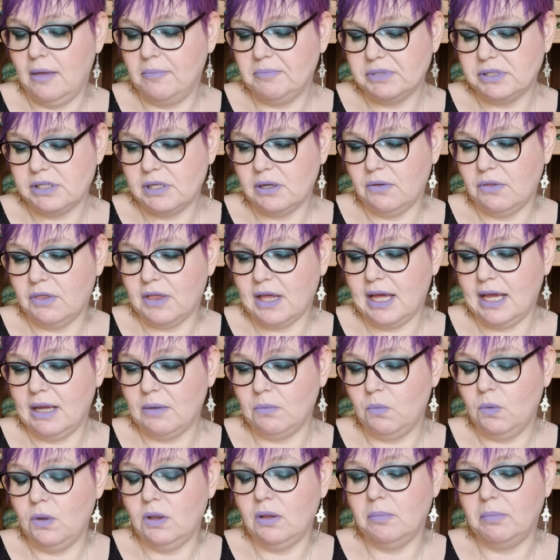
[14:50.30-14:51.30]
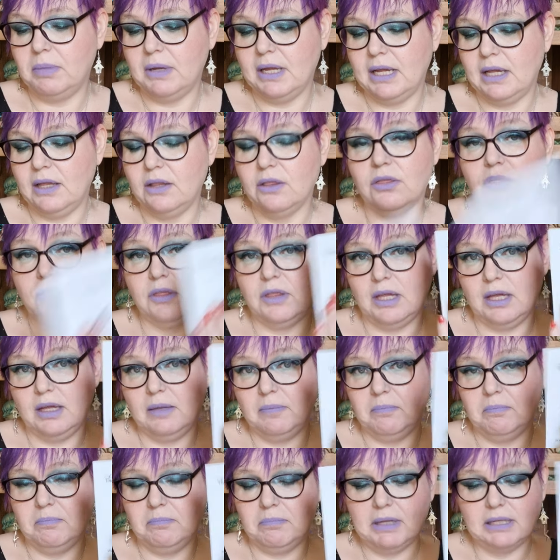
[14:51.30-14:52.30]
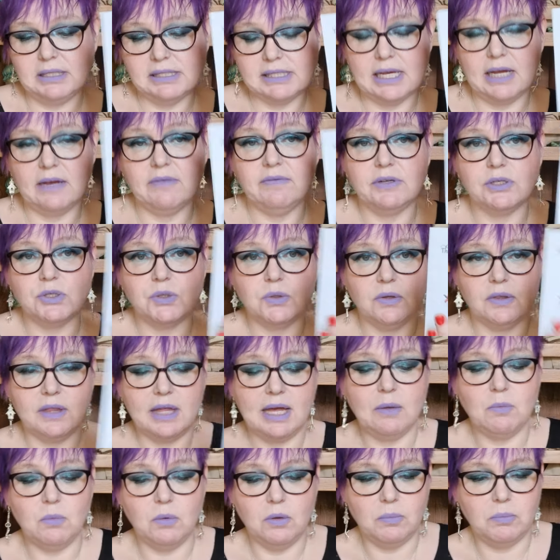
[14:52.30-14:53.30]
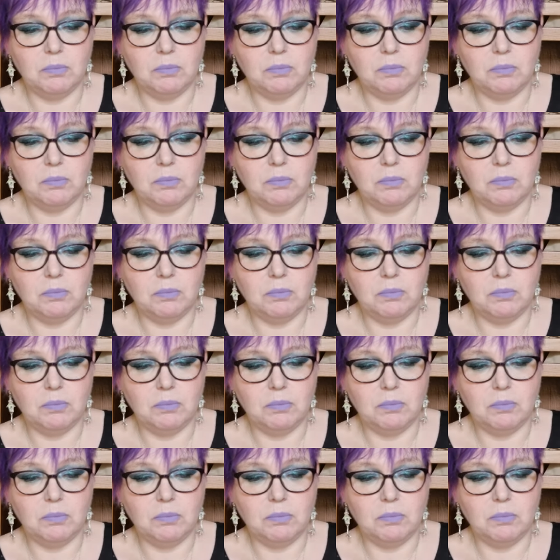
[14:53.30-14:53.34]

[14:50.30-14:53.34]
So that will be the Beltane ritual that